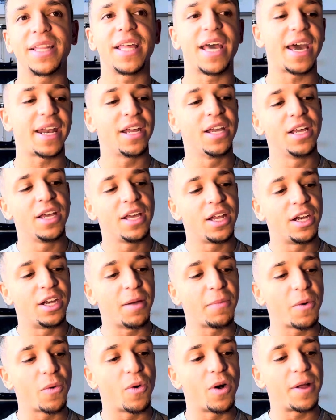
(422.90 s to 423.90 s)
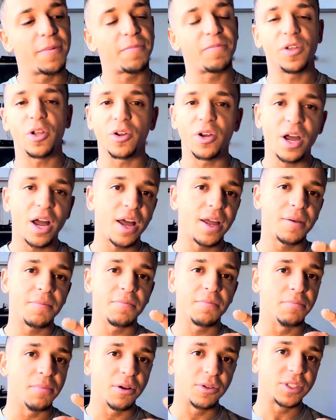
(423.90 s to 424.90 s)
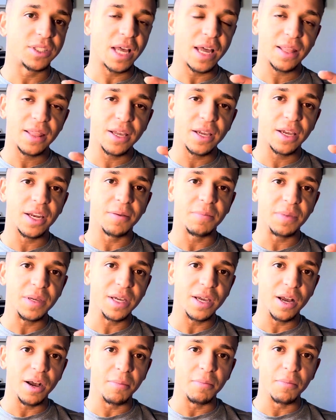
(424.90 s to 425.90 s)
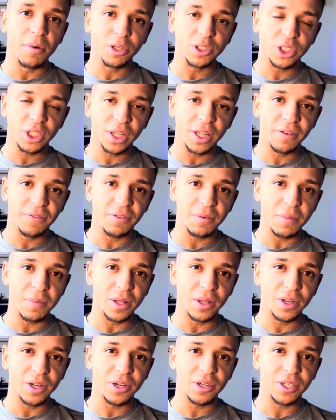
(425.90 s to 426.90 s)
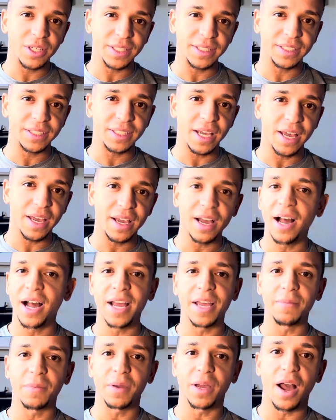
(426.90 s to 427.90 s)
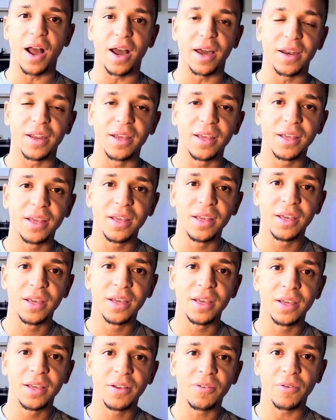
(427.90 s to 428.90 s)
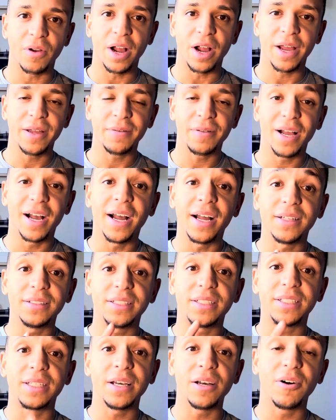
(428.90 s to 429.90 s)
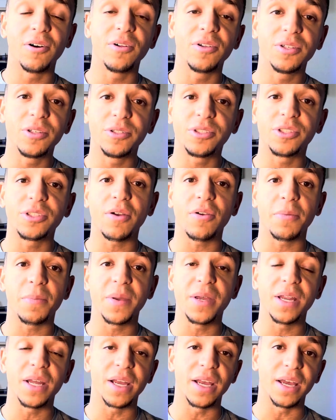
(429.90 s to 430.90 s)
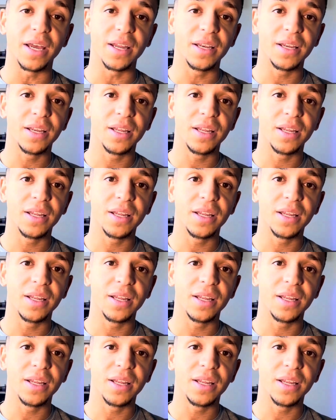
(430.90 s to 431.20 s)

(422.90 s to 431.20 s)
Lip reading: that, number one, you're not most likely going to be emotionally familiar to saying, I am God, right? Until you start repeating it.